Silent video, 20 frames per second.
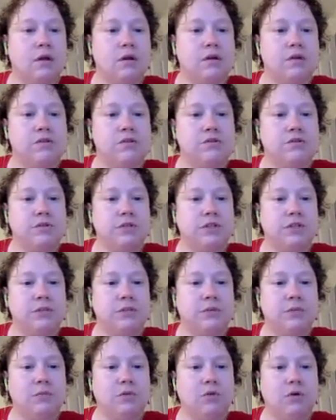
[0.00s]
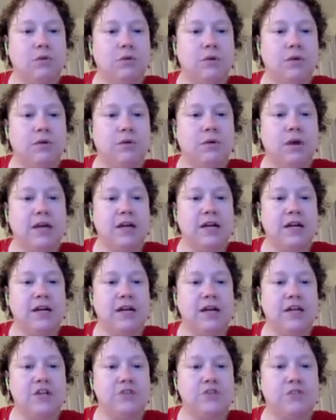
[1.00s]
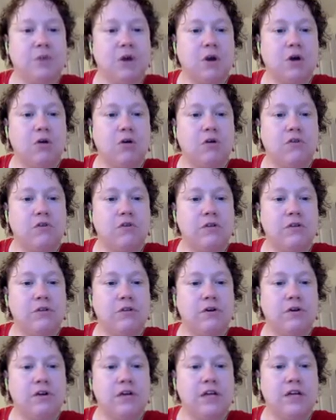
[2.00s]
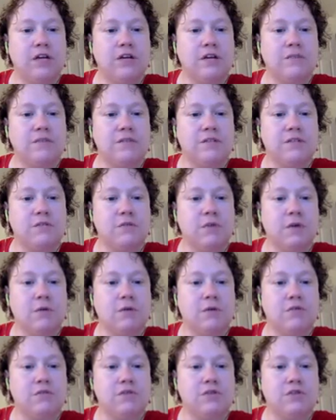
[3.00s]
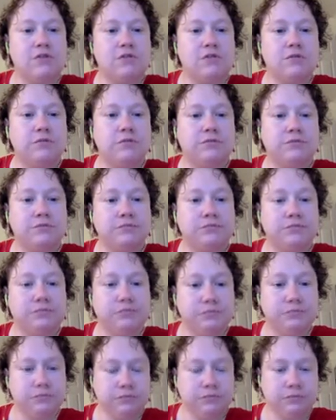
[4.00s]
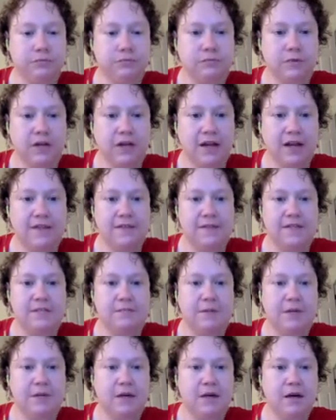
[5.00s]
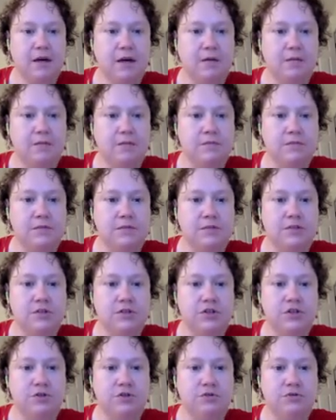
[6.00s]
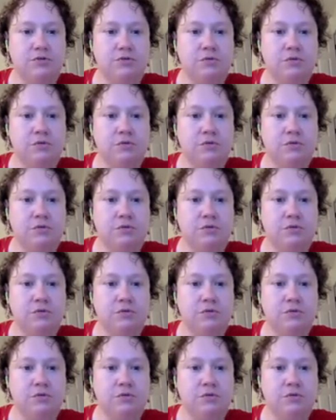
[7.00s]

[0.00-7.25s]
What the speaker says: Do a little bit more rewriting, h bar over 30 times the square root of 2. And this becomes 2